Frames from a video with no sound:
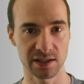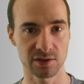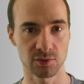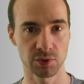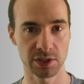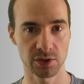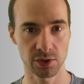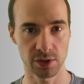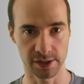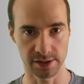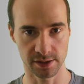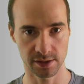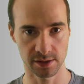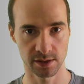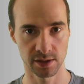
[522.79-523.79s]

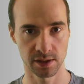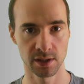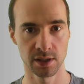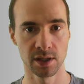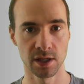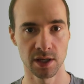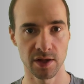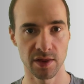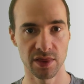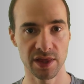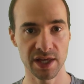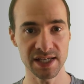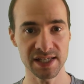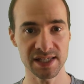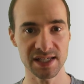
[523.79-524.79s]
returns.
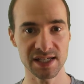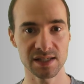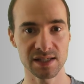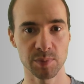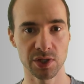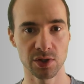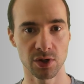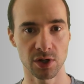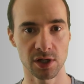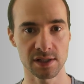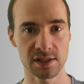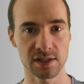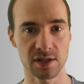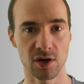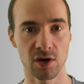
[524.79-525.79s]
This is
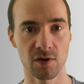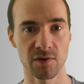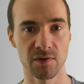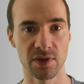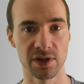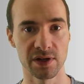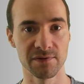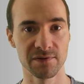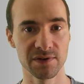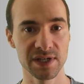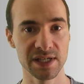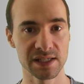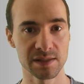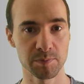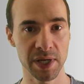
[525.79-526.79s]
because of the
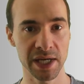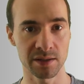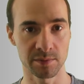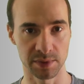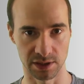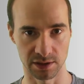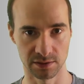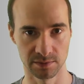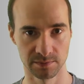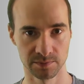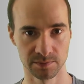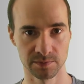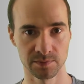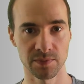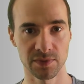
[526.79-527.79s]
fees payable.
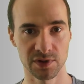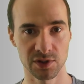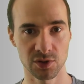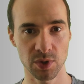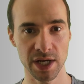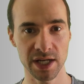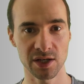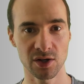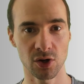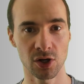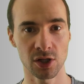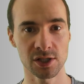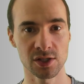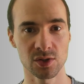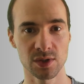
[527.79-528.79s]
Trading
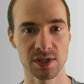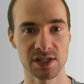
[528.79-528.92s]
also is